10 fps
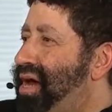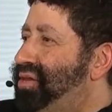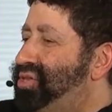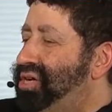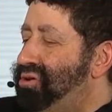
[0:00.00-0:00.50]

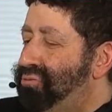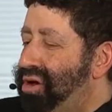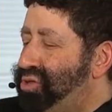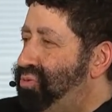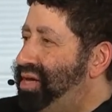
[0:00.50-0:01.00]
And the secret
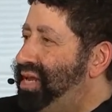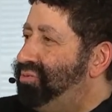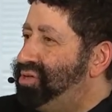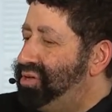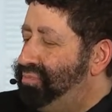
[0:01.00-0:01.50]
was, when he
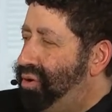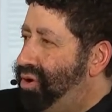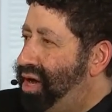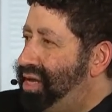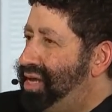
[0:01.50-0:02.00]
was a
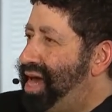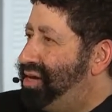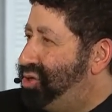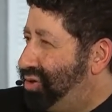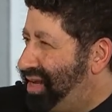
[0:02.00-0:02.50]
boy, he
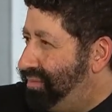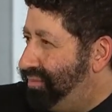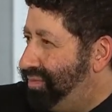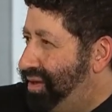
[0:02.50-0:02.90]
had a dream.